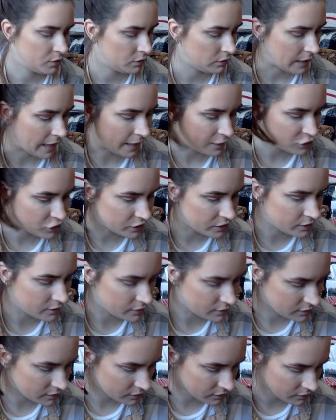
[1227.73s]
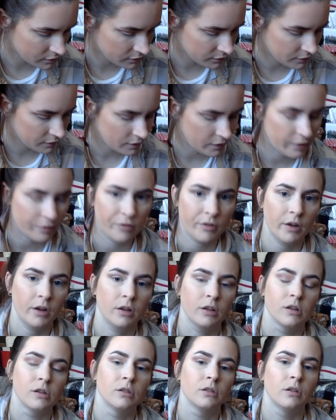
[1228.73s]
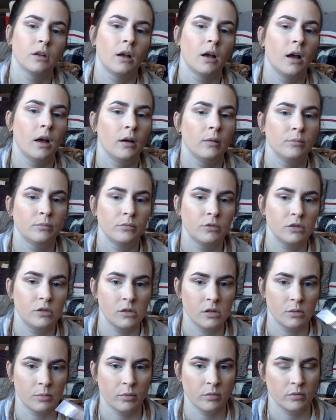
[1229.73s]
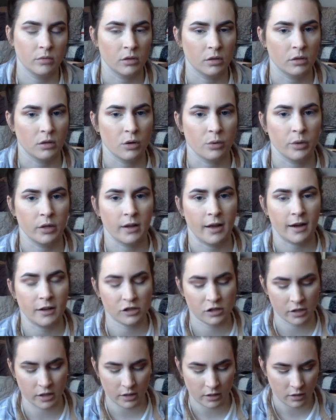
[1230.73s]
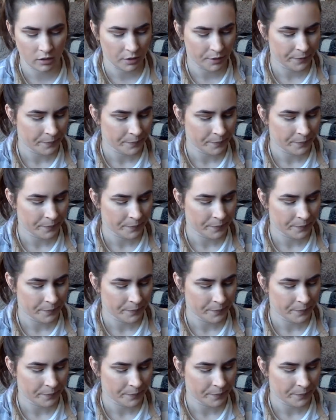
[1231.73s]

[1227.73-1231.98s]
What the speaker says: lashes, and then I'll do the lower lash line.